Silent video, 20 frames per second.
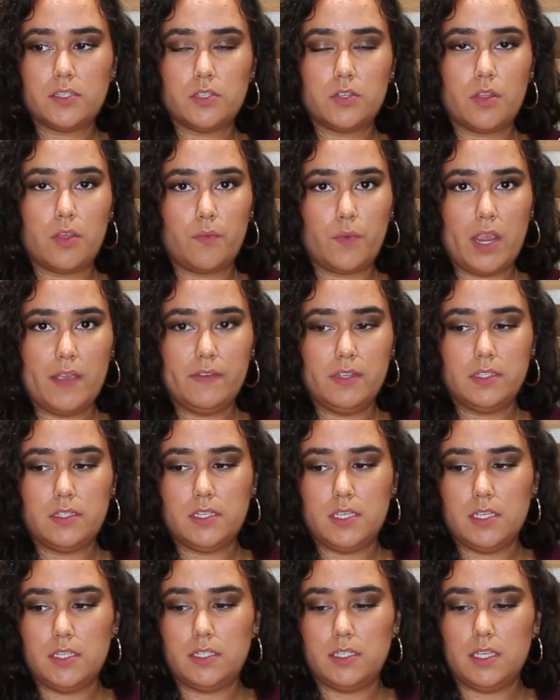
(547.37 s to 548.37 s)
So the Raven
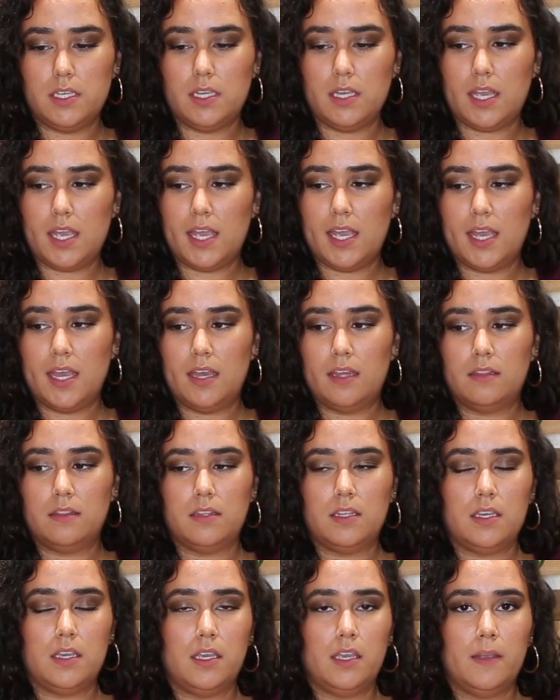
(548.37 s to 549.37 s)
ZZ and
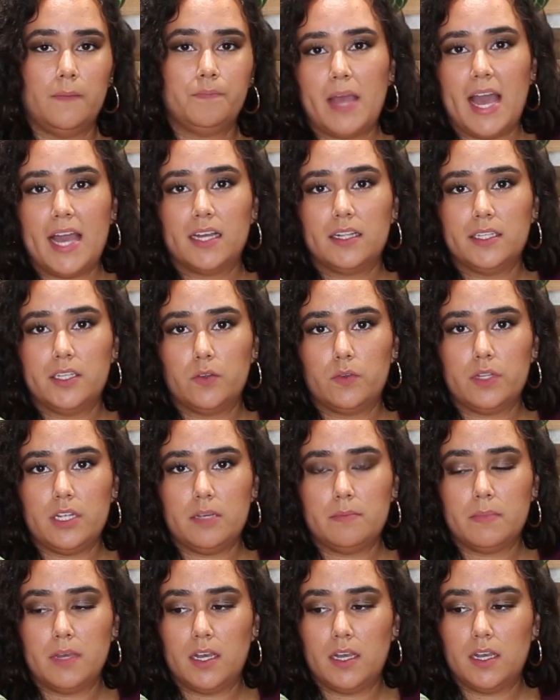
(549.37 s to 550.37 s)
the
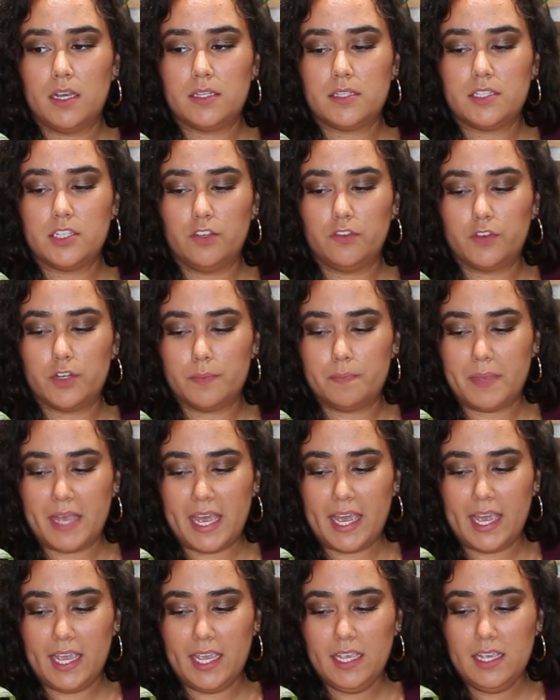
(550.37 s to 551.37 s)
Aglaonema Silver
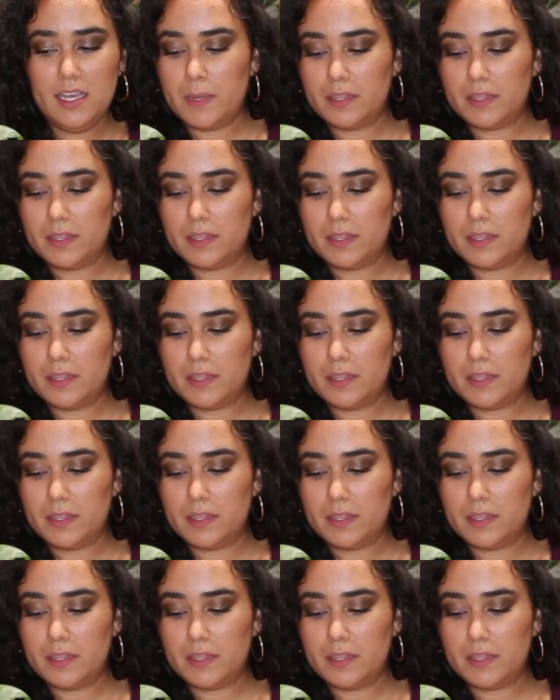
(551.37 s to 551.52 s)
Bay,